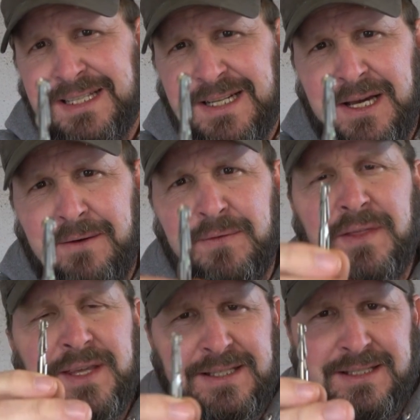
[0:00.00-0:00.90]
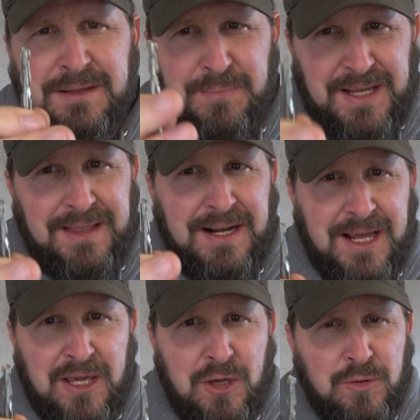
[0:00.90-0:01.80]
stuff, this is the bit that
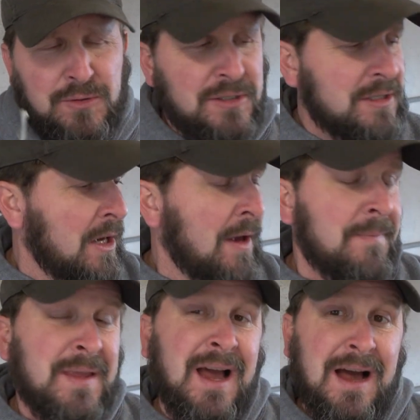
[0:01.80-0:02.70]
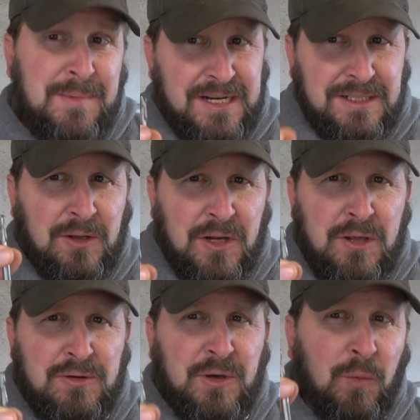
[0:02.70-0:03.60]
I use. I'm actually going
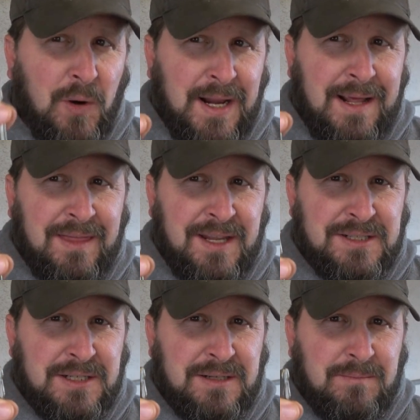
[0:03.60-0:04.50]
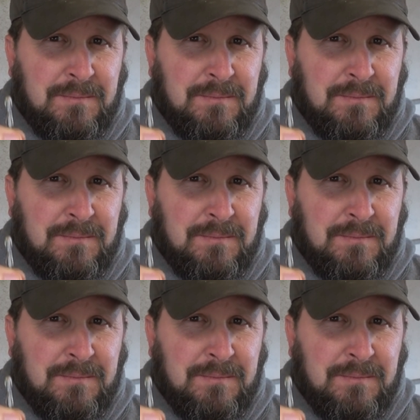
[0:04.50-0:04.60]
to use a 1/8 inch